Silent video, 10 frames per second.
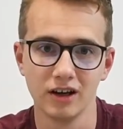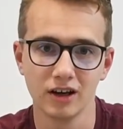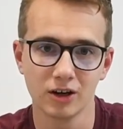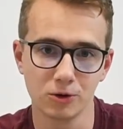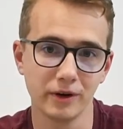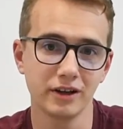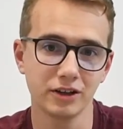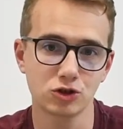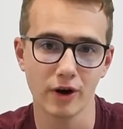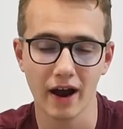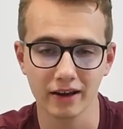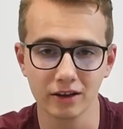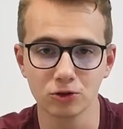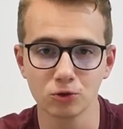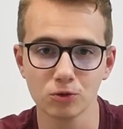creating
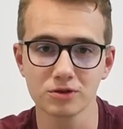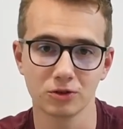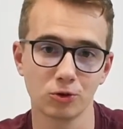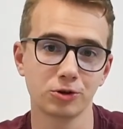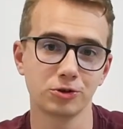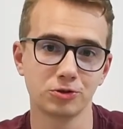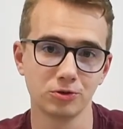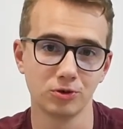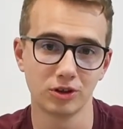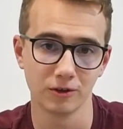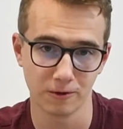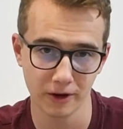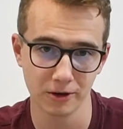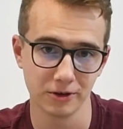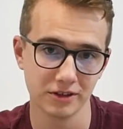tracking tools in order to
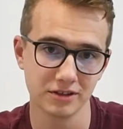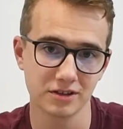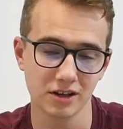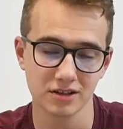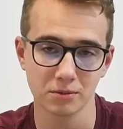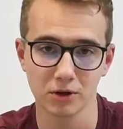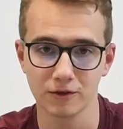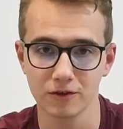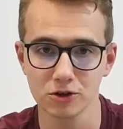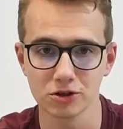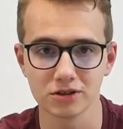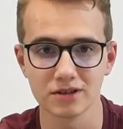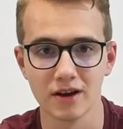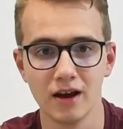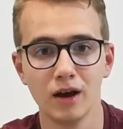configure these custom
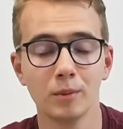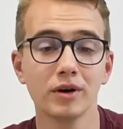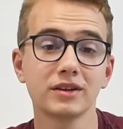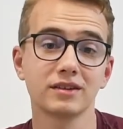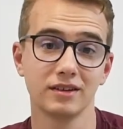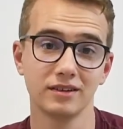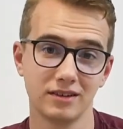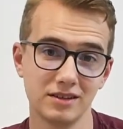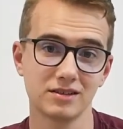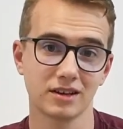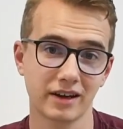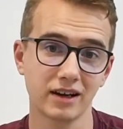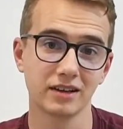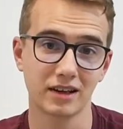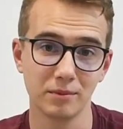conversions. But these,
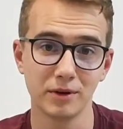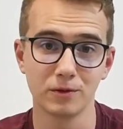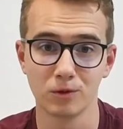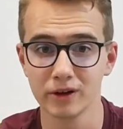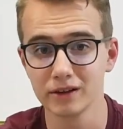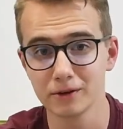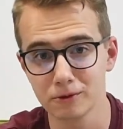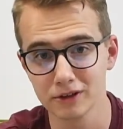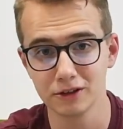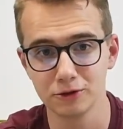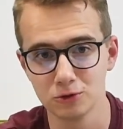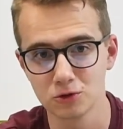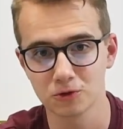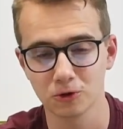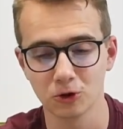again, can be really, really
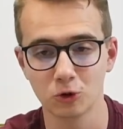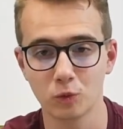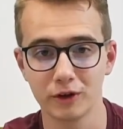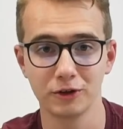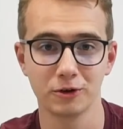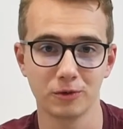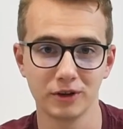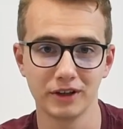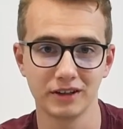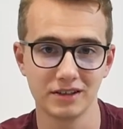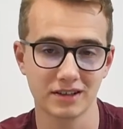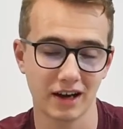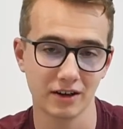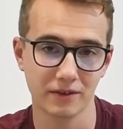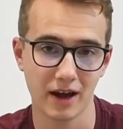useful when you're running these
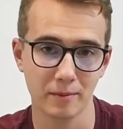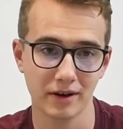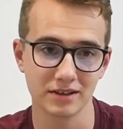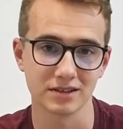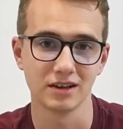kind of campaigns.